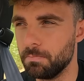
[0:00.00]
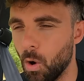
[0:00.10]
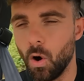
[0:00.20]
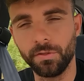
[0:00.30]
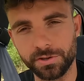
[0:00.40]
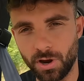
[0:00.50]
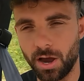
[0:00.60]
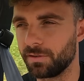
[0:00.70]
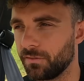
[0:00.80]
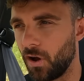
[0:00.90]
more than
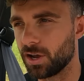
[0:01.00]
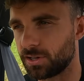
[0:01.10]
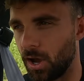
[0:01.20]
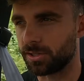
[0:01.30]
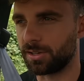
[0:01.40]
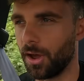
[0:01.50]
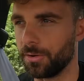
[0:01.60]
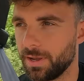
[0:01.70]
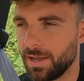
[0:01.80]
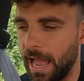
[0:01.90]
driving a fast car
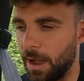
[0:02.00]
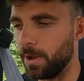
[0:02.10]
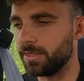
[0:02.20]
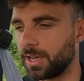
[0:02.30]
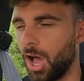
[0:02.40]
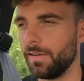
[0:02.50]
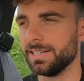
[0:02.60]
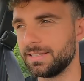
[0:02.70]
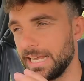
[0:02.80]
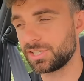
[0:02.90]
slow. And when the
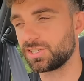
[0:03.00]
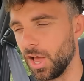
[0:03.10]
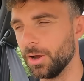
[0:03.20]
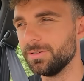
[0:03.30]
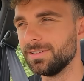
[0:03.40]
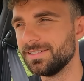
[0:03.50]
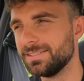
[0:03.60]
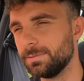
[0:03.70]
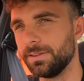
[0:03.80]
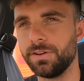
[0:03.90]
car is this slow,
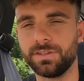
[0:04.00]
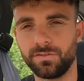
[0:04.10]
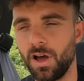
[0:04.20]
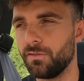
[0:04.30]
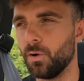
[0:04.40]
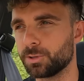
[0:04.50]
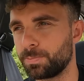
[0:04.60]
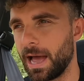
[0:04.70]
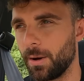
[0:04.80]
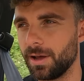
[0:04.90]
with 55
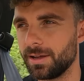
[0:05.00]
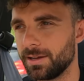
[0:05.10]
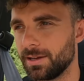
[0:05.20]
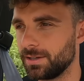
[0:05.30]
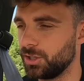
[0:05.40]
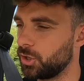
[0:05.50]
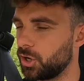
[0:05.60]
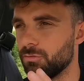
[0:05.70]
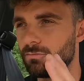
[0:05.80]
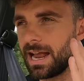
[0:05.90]
horsepower, you
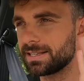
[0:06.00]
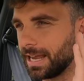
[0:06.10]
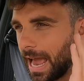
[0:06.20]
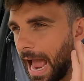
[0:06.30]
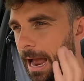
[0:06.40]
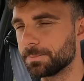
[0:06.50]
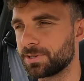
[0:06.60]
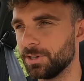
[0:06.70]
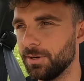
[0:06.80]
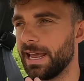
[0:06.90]
can razz it
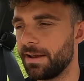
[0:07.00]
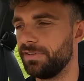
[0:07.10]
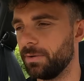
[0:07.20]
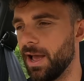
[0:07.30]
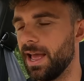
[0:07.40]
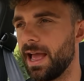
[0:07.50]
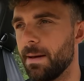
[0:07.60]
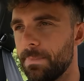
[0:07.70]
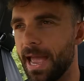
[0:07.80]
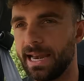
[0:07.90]
absolutely everywhere
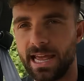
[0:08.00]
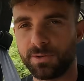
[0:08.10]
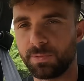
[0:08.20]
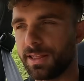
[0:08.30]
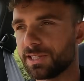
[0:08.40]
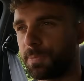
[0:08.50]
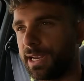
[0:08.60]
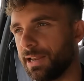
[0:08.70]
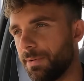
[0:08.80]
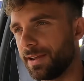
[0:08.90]
and barely ever break the
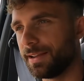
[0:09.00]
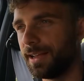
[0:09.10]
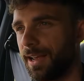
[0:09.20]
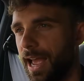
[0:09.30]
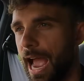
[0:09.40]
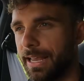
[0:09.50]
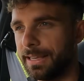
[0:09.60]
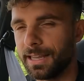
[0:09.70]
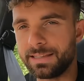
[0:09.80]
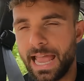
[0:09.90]
speed limit.
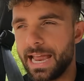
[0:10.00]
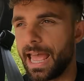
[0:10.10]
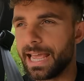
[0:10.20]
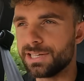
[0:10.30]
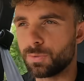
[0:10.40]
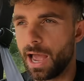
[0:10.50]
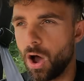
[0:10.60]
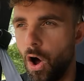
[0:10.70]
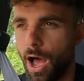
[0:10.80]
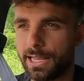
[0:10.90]
And in a day and age
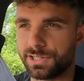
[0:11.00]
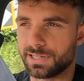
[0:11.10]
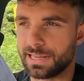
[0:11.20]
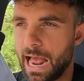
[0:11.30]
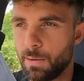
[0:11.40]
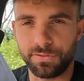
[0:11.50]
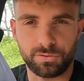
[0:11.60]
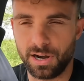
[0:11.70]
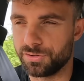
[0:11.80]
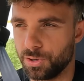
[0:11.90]
where hot hatches now have
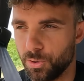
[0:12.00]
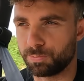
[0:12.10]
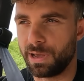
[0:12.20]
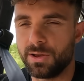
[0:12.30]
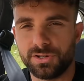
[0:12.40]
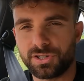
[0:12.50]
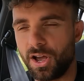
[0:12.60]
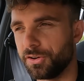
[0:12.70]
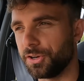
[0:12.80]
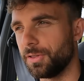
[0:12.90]
300 horsepower, you
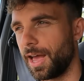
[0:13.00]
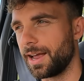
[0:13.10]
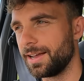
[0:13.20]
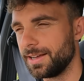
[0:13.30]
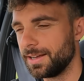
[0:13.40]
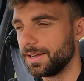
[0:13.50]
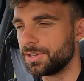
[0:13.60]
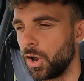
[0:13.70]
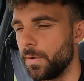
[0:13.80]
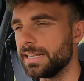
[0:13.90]
just can't do that.
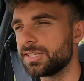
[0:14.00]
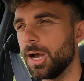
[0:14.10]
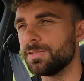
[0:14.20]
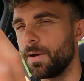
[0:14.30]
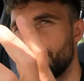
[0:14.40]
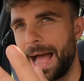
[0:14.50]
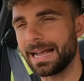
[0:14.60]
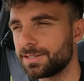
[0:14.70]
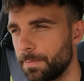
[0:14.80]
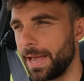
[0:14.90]
So in terms of a
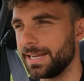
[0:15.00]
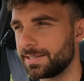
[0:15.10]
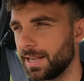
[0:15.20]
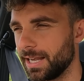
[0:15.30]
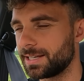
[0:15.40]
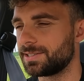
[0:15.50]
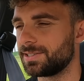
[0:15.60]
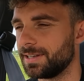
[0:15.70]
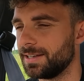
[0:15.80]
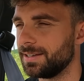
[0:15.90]
back to
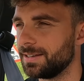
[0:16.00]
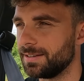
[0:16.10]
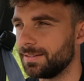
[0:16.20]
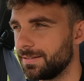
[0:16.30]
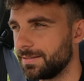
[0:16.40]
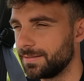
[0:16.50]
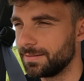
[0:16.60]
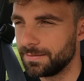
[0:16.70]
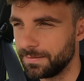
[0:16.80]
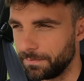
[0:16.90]
basics,
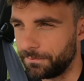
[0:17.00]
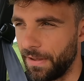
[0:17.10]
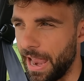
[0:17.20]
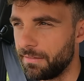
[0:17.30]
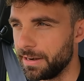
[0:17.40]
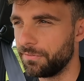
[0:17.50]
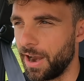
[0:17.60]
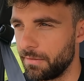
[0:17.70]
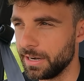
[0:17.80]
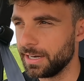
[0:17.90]
very,
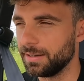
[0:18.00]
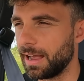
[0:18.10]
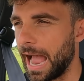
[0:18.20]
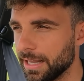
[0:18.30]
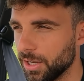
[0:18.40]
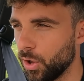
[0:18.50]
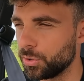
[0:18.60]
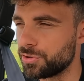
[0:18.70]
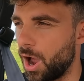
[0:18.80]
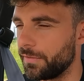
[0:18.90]
very
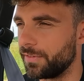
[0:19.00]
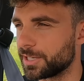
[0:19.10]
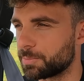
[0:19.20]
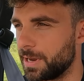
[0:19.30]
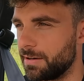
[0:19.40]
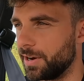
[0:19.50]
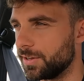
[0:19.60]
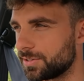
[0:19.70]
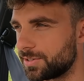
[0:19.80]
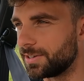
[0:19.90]
analog driving
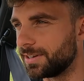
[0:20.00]
experience,